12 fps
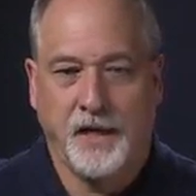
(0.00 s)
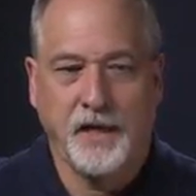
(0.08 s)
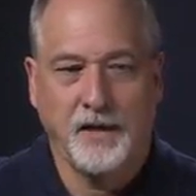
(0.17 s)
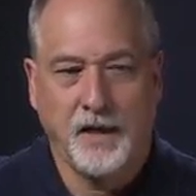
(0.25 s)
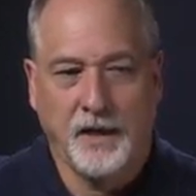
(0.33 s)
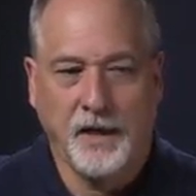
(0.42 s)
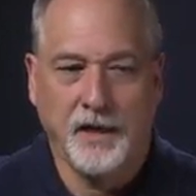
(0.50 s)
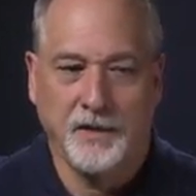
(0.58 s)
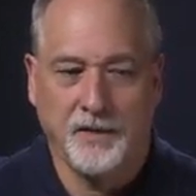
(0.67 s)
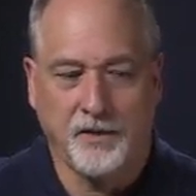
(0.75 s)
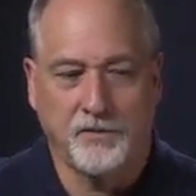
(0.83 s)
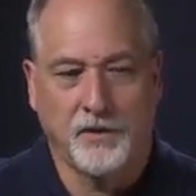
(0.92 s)
hey, hey
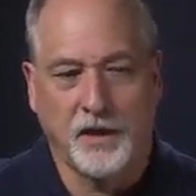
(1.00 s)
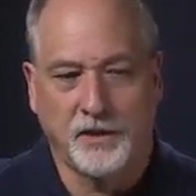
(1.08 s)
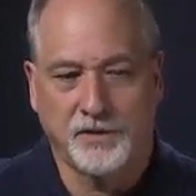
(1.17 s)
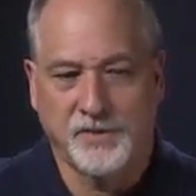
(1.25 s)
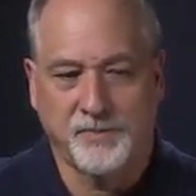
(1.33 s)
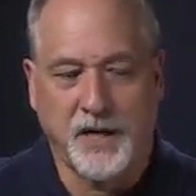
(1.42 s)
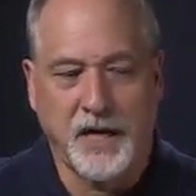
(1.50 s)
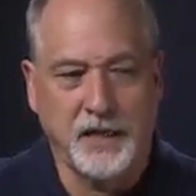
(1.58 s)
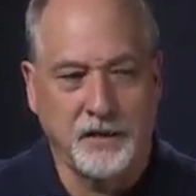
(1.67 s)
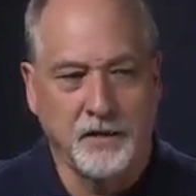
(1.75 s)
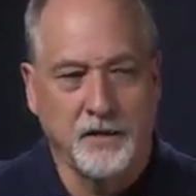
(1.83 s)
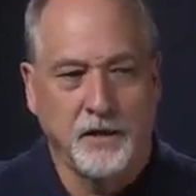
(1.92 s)
there, uh,
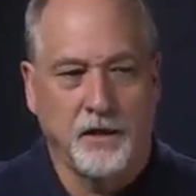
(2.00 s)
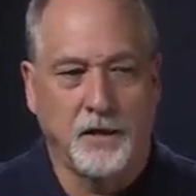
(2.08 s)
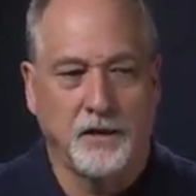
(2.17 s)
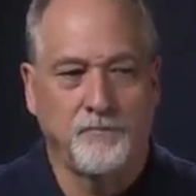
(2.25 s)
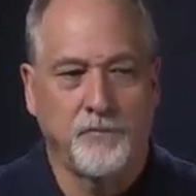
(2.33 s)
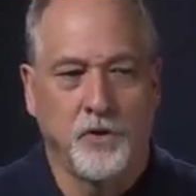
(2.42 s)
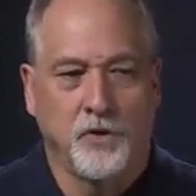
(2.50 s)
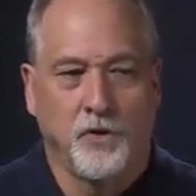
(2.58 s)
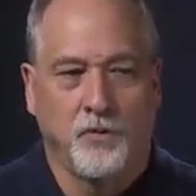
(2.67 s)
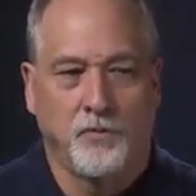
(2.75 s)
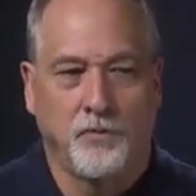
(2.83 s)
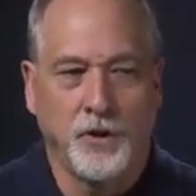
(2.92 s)
Spot. Um,
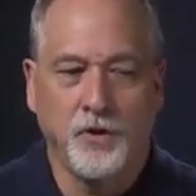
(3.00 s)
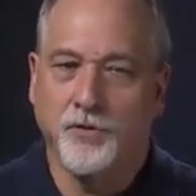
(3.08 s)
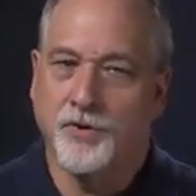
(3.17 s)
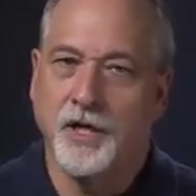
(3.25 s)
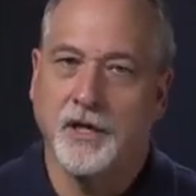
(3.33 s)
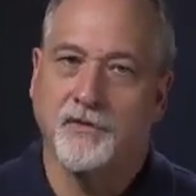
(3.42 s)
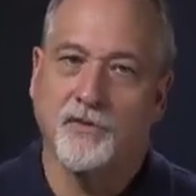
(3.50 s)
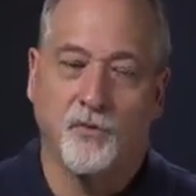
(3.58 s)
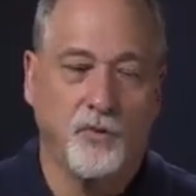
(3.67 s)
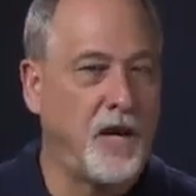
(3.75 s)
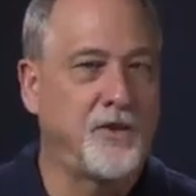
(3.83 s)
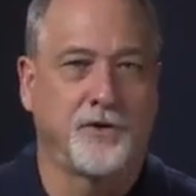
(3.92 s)
what do you think of the
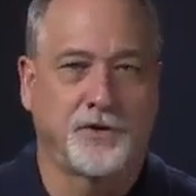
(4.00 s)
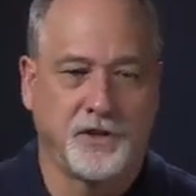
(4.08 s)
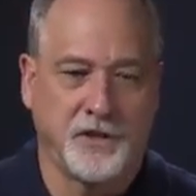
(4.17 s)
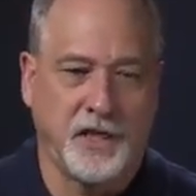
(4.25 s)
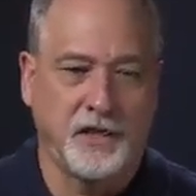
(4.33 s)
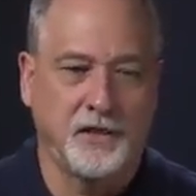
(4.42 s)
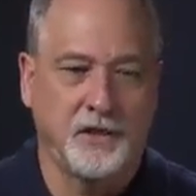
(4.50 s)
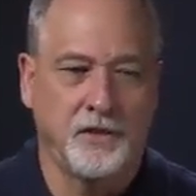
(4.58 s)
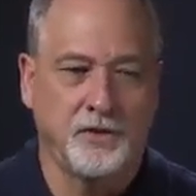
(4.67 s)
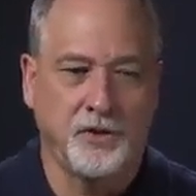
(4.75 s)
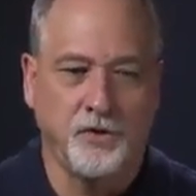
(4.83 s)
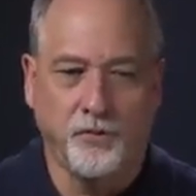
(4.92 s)
weather today?
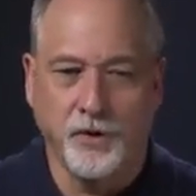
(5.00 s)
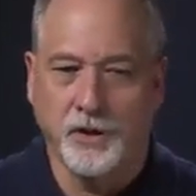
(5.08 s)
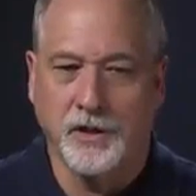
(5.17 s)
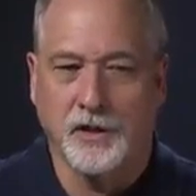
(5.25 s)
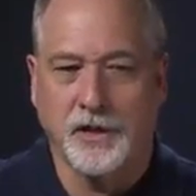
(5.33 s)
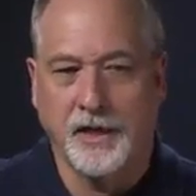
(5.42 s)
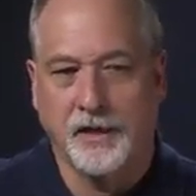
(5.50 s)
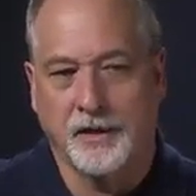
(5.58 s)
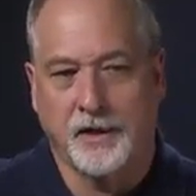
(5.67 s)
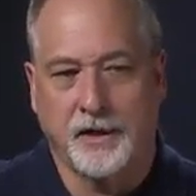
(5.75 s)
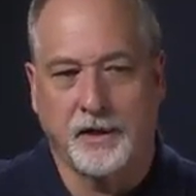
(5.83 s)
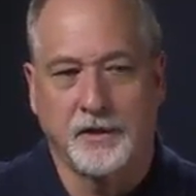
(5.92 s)
Do, do you really like
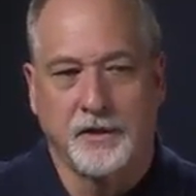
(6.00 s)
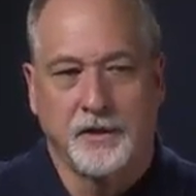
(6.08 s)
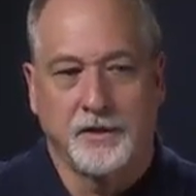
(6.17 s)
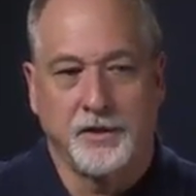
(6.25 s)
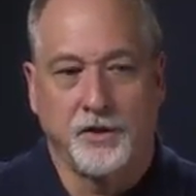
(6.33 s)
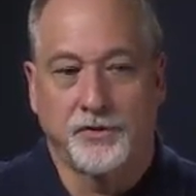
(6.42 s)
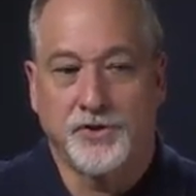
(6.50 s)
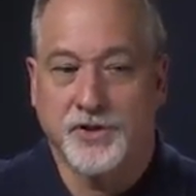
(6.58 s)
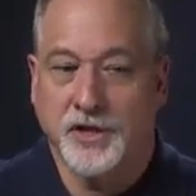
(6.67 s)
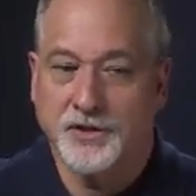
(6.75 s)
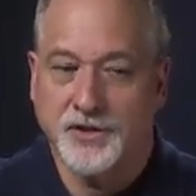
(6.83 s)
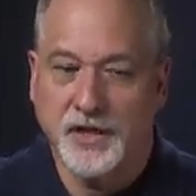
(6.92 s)
uh, you know
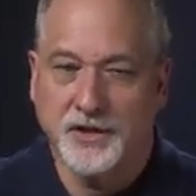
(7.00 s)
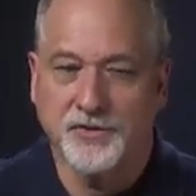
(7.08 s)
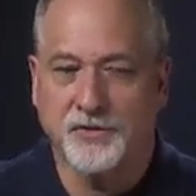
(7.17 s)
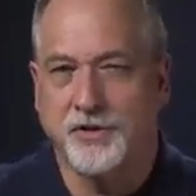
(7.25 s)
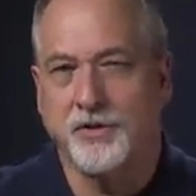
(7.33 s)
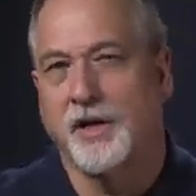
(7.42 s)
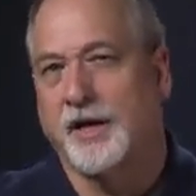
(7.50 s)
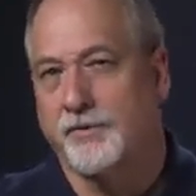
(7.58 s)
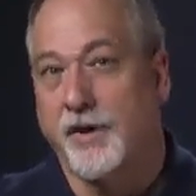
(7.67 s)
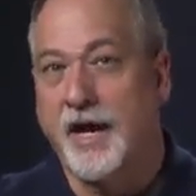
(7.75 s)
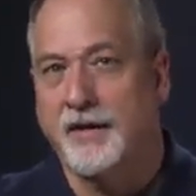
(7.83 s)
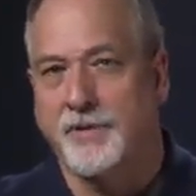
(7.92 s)
sunsets or do you like
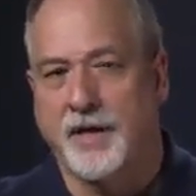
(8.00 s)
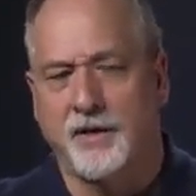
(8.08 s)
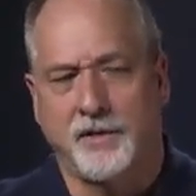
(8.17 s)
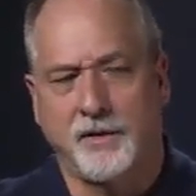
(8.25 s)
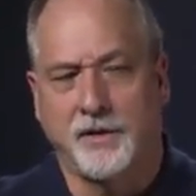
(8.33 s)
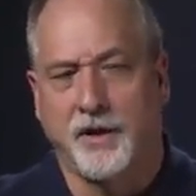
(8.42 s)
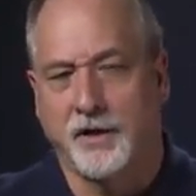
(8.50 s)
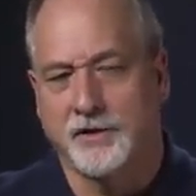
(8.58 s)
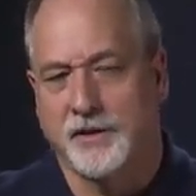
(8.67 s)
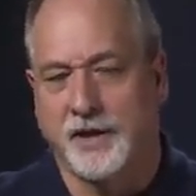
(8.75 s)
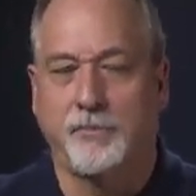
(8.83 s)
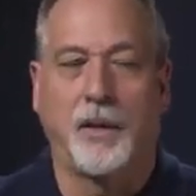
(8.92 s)
rain better? And the dog
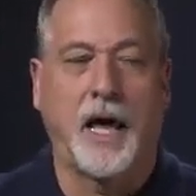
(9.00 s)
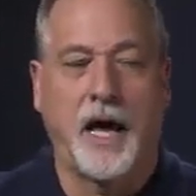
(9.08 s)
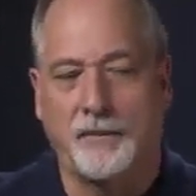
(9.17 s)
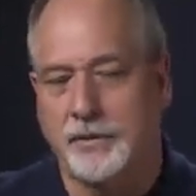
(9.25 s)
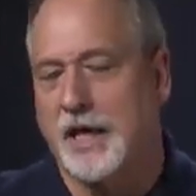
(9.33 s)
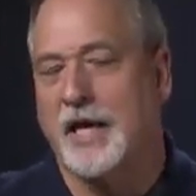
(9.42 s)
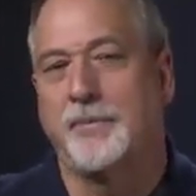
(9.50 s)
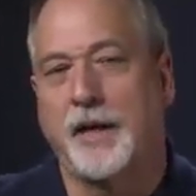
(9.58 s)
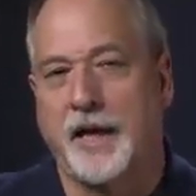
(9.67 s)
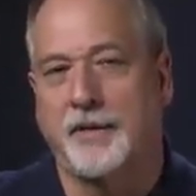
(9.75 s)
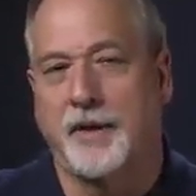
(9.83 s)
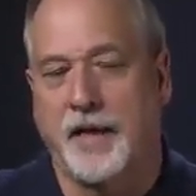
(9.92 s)
is like blah blah
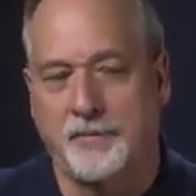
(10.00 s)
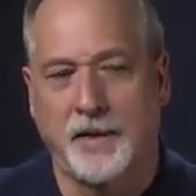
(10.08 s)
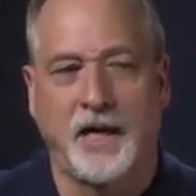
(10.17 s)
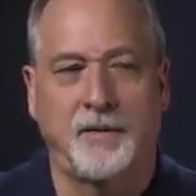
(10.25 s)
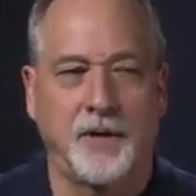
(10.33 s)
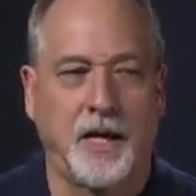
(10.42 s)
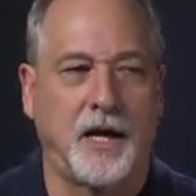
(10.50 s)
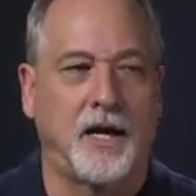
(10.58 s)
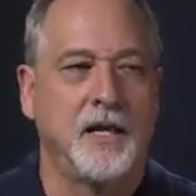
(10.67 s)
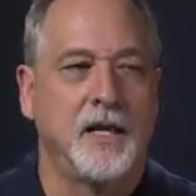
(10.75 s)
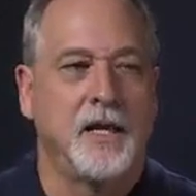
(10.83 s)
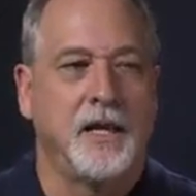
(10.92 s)
blah blah blah blah,
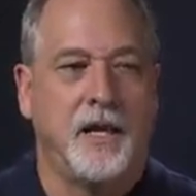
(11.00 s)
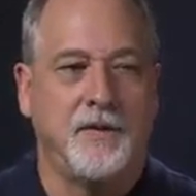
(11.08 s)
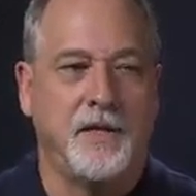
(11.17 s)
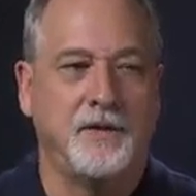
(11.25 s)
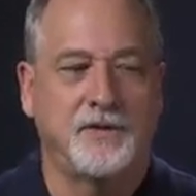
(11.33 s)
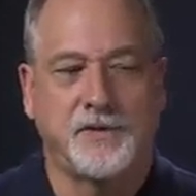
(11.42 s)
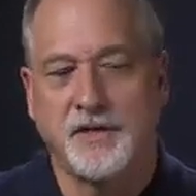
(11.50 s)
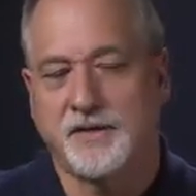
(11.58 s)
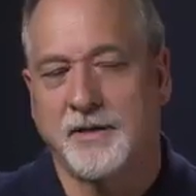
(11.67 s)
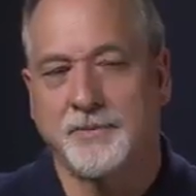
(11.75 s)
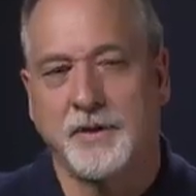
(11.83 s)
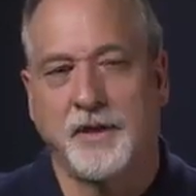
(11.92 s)
and then you say
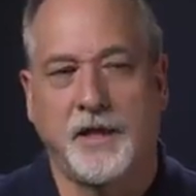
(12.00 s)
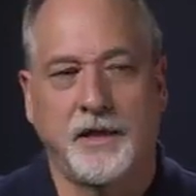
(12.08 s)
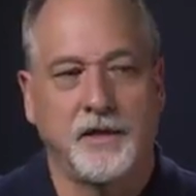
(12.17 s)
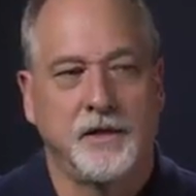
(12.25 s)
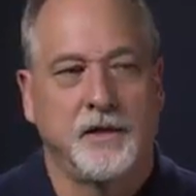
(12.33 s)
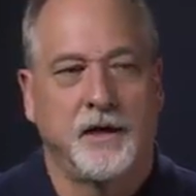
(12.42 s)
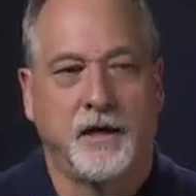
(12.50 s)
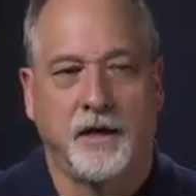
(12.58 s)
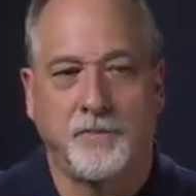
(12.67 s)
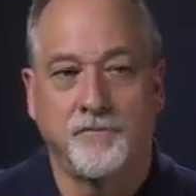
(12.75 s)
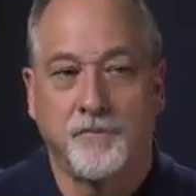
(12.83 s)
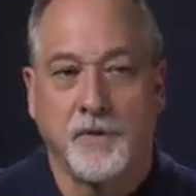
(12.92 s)
something like,
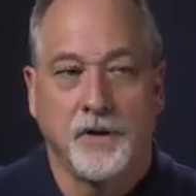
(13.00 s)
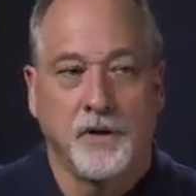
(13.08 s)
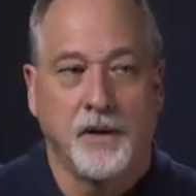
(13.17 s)
um,